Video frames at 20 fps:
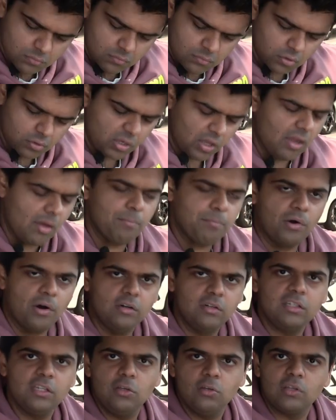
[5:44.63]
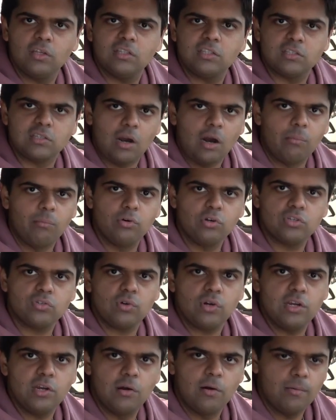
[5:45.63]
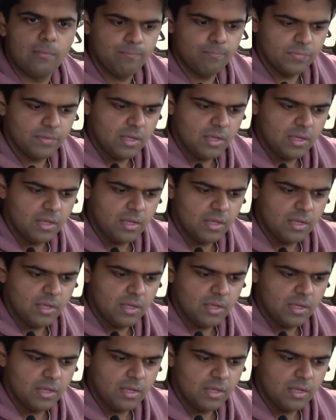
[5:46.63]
Okay, apparently you get this armrest right here,